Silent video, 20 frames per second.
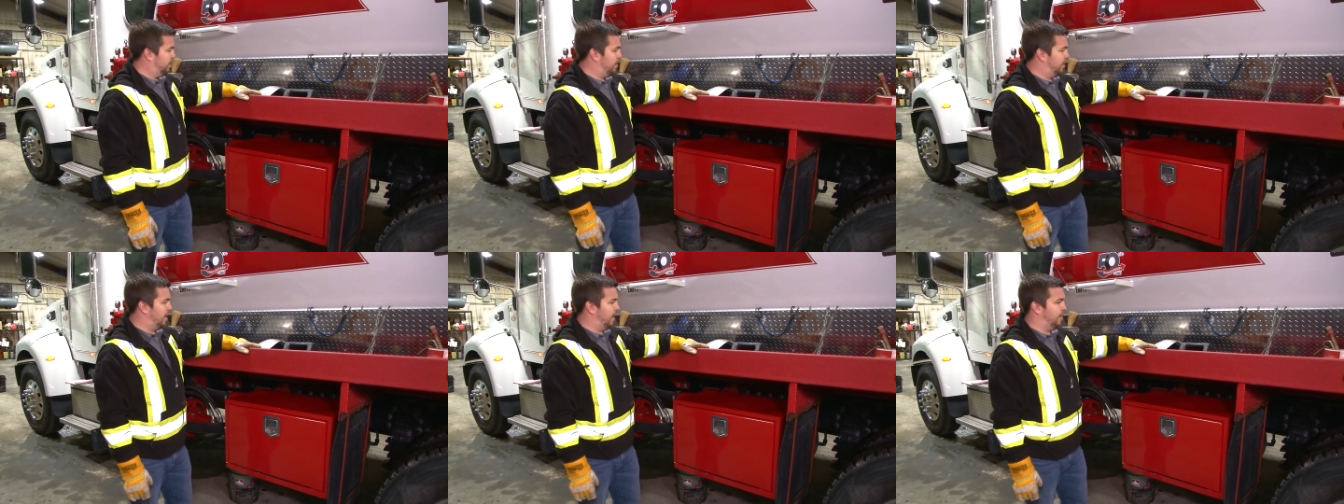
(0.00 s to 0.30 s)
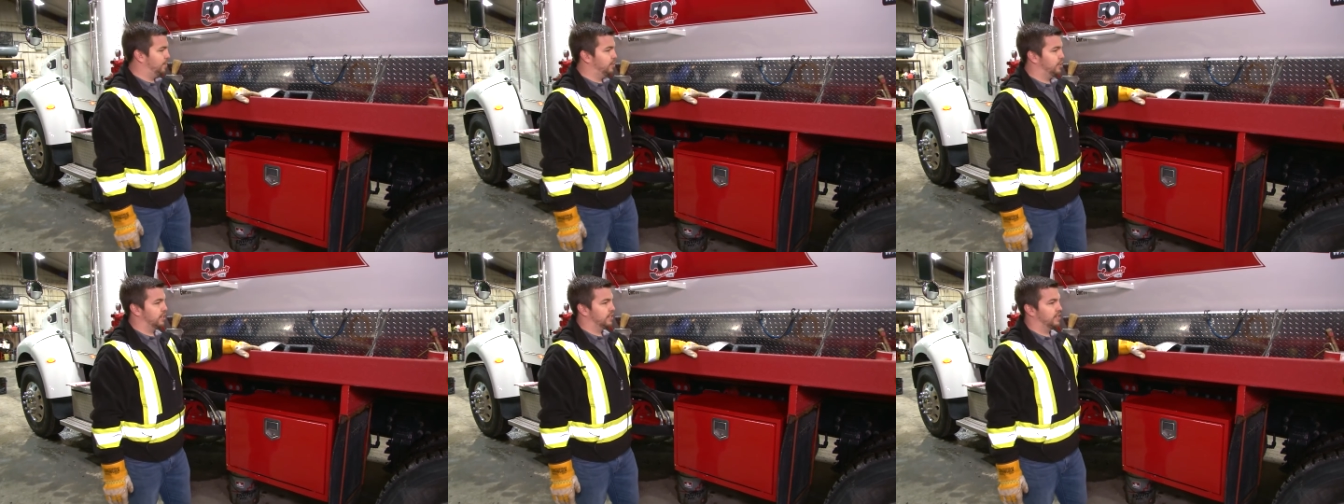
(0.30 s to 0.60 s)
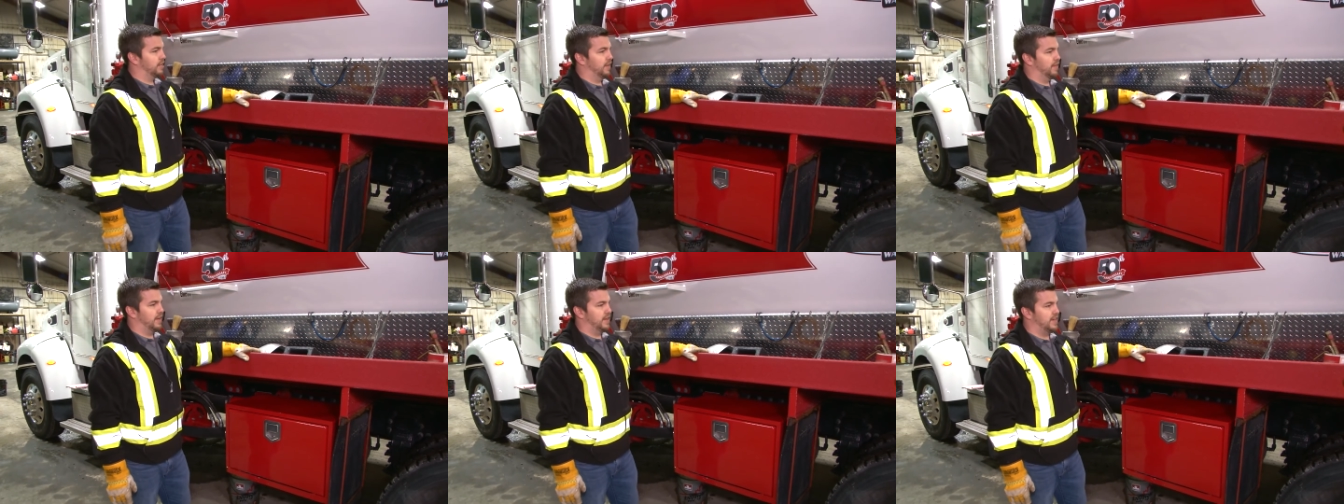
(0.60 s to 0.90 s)

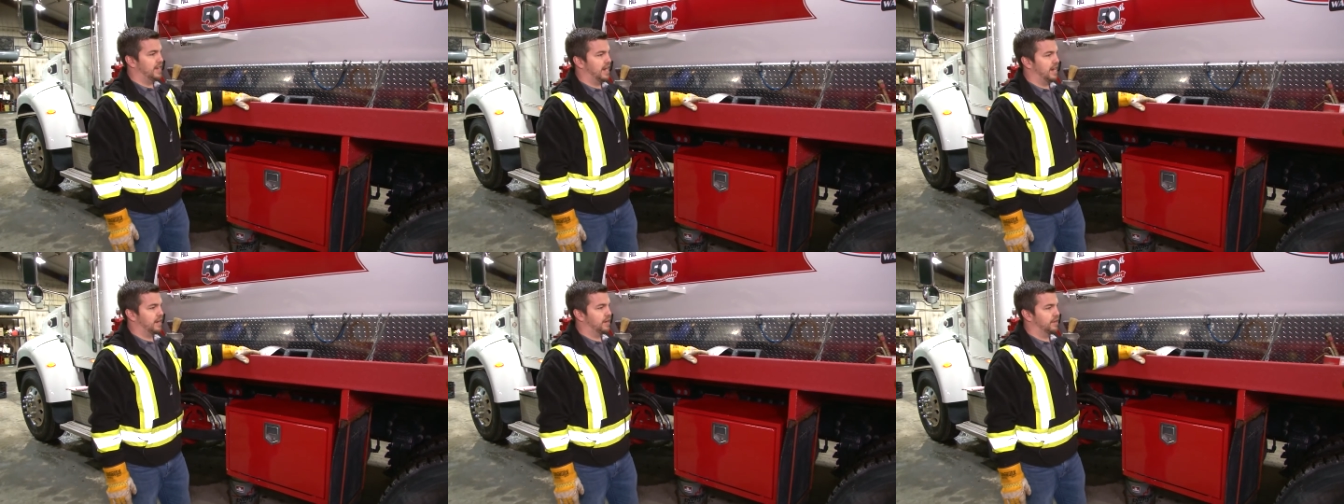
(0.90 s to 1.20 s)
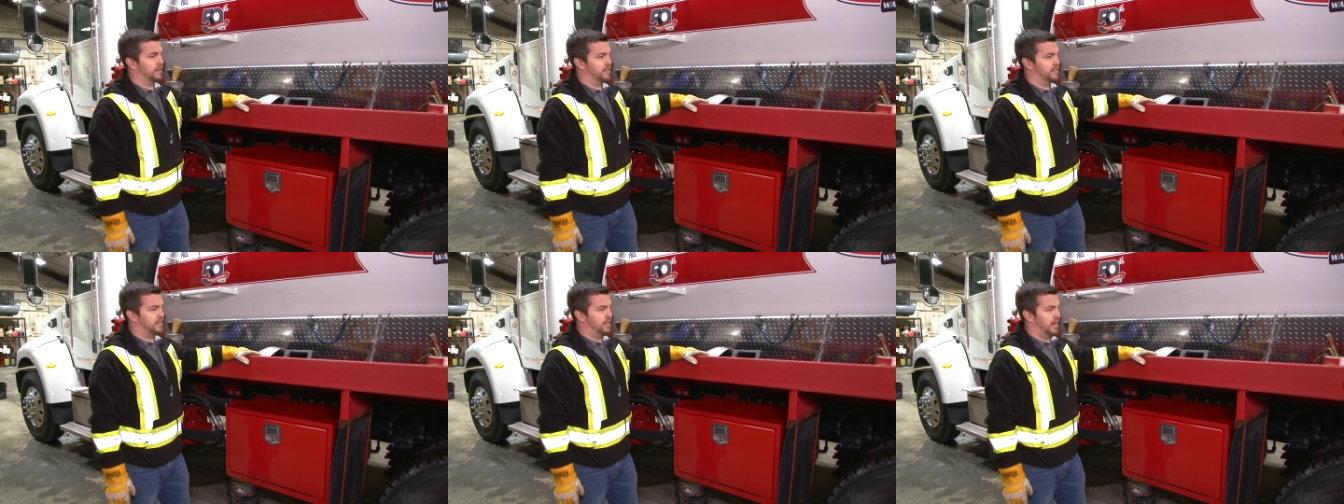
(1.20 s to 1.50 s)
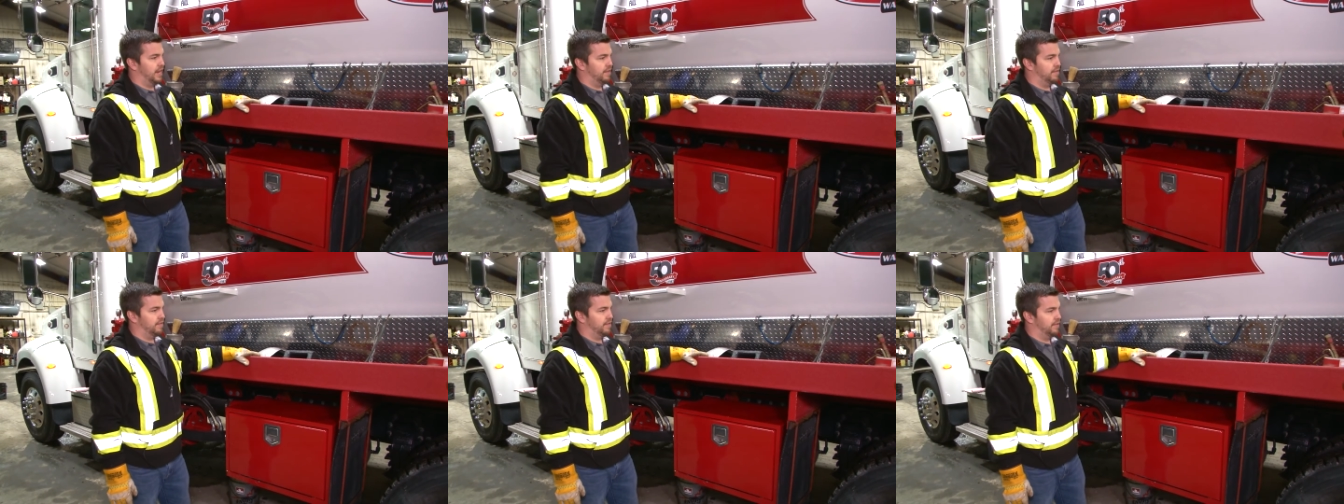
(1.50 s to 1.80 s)
Objects on the deck are
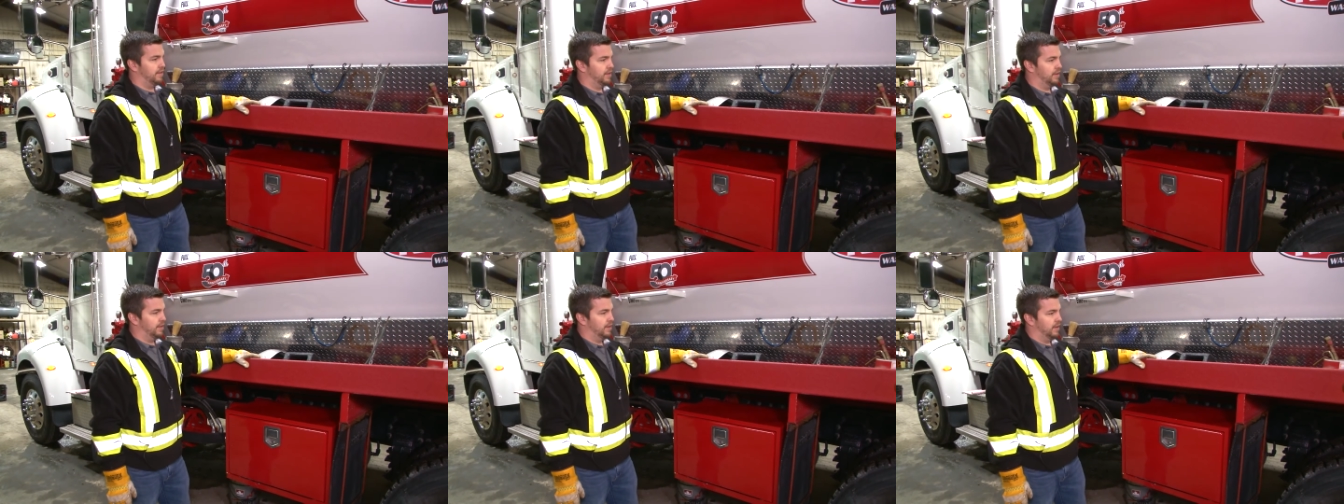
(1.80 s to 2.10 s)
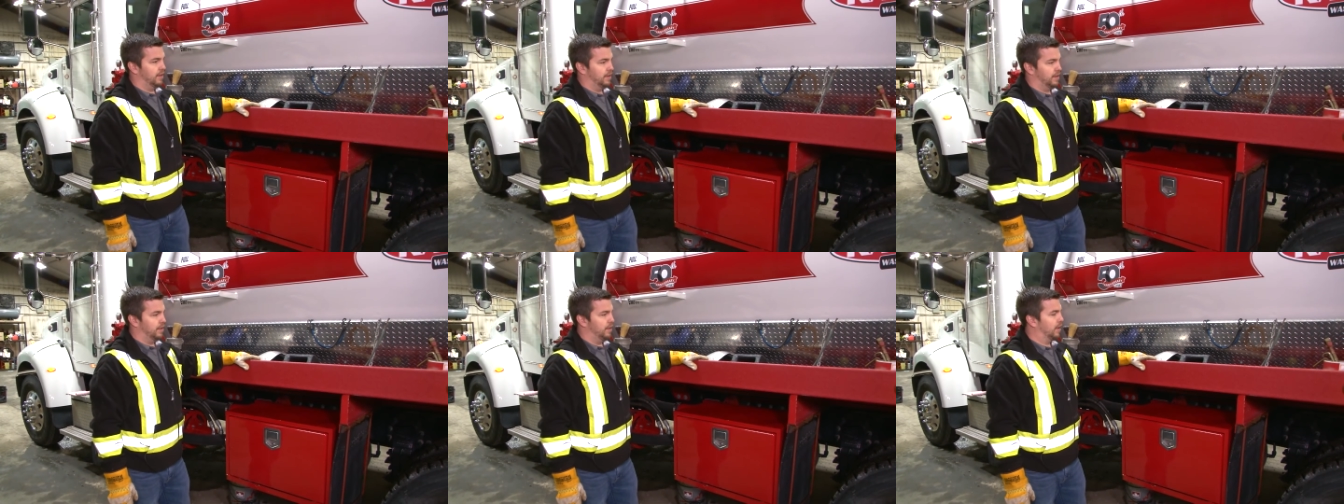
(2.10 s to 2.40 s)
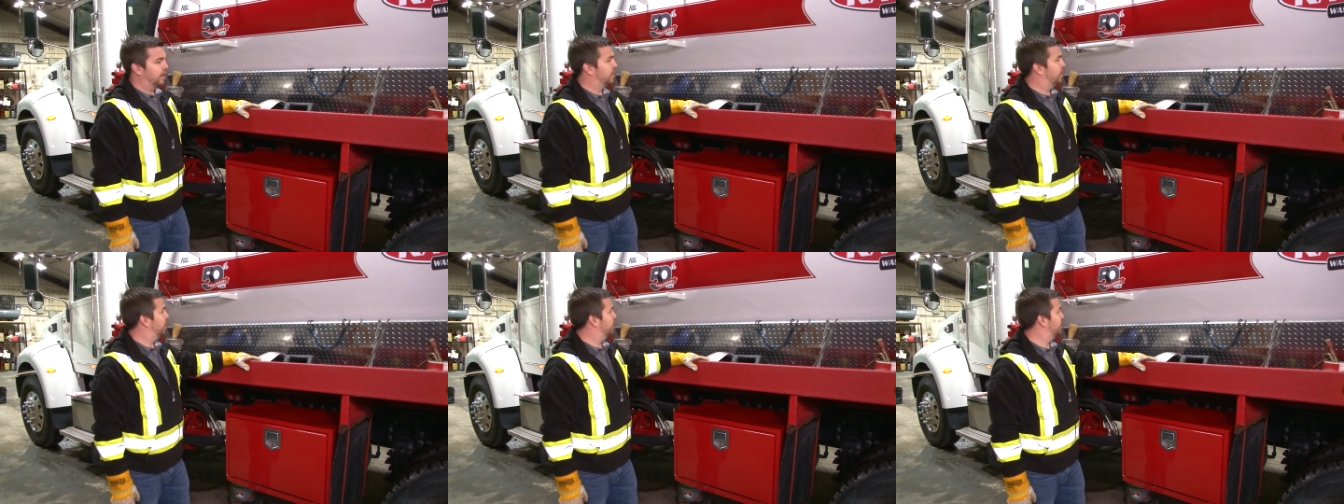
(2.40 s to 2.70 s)
safe,
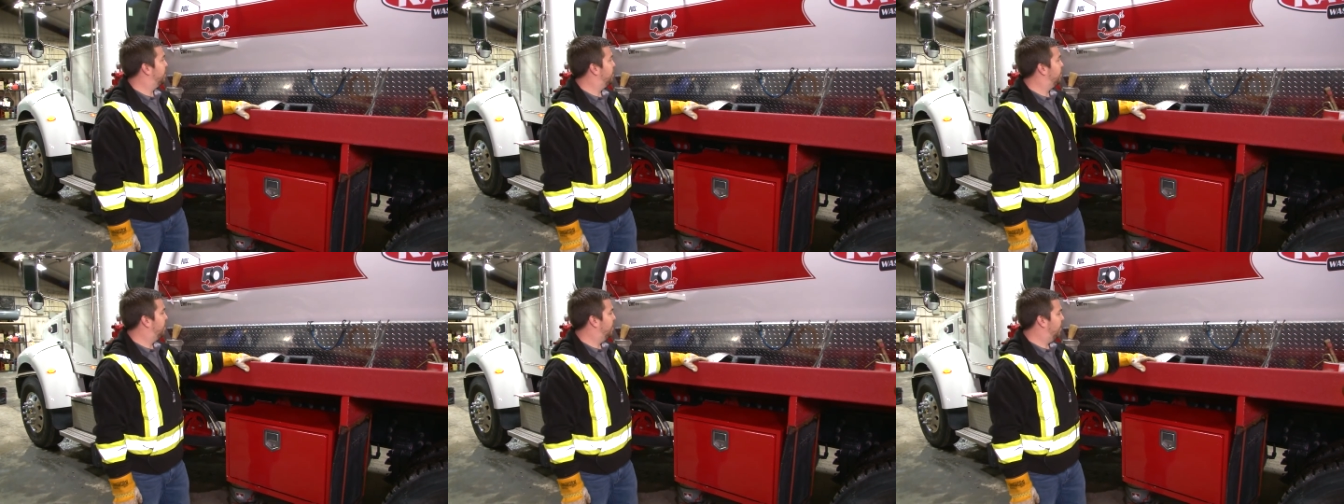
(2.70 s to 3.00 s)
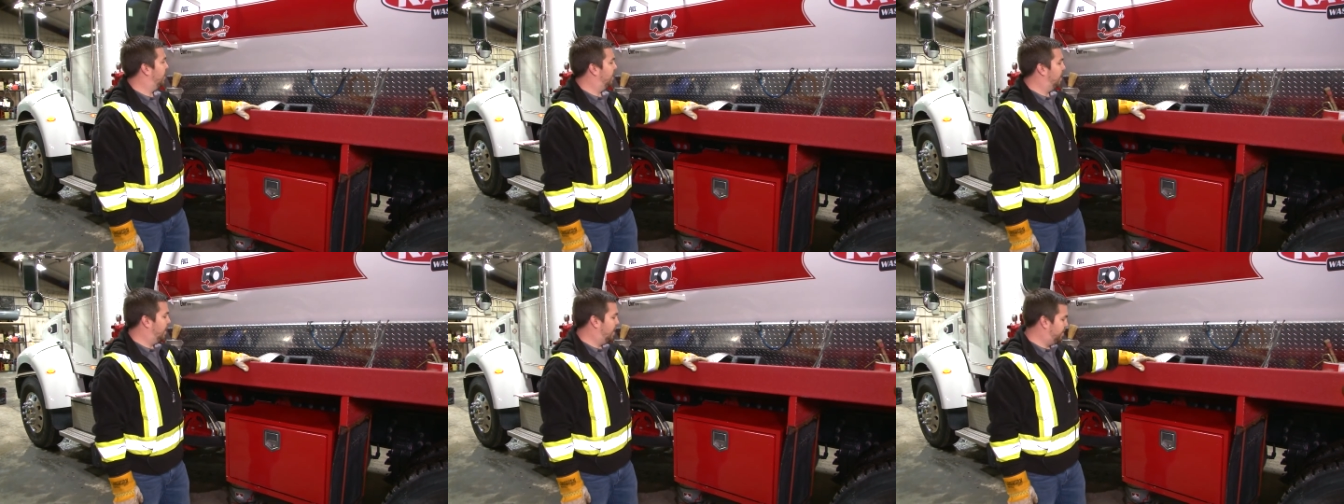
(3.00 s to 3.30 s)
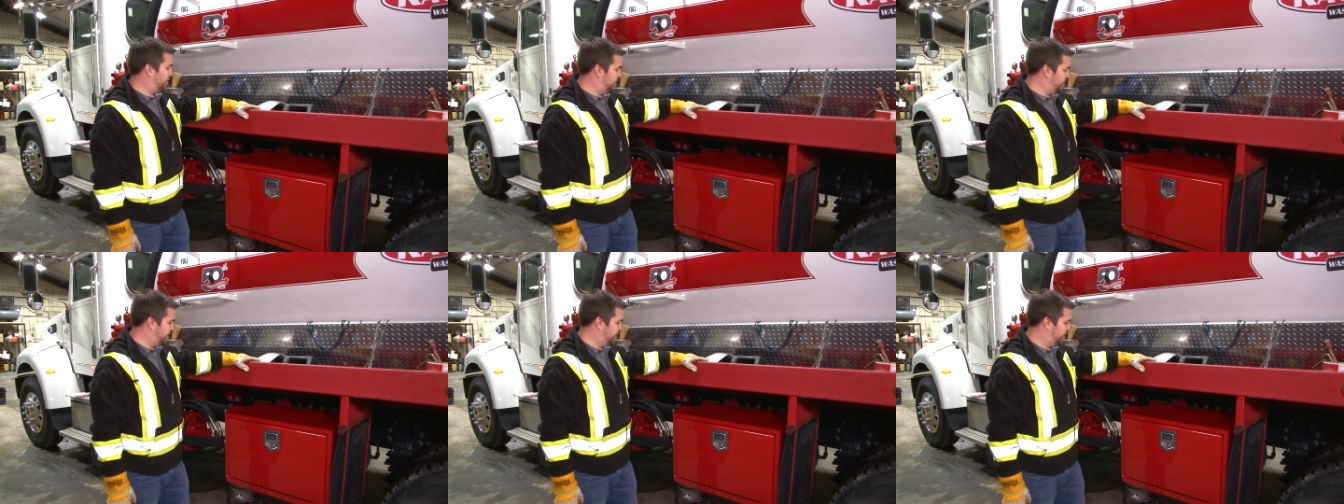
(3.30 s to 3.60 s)
not going to fall
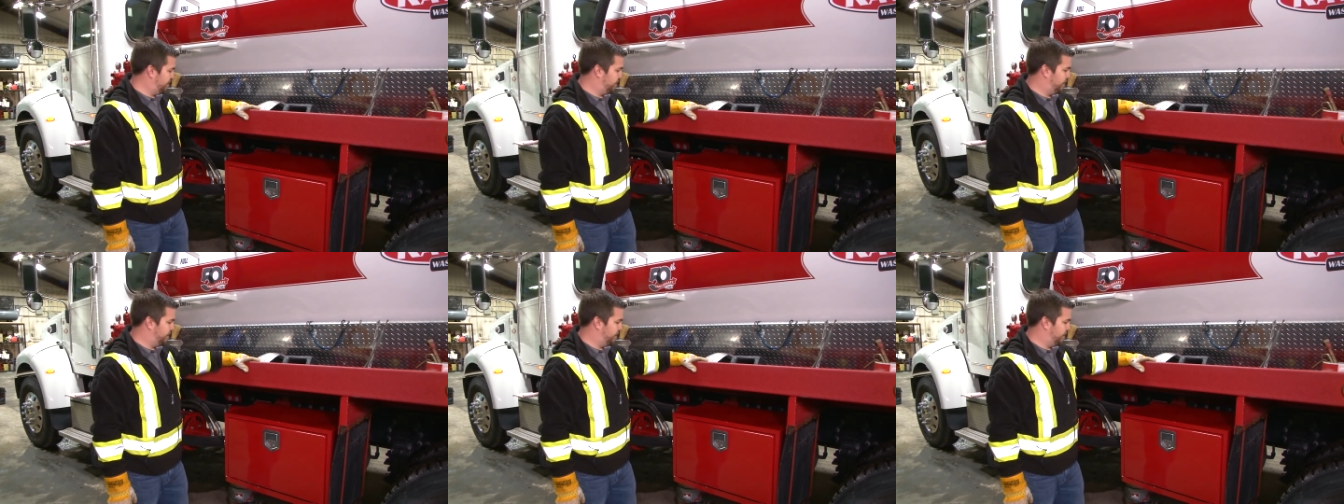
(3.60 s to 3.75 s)
off.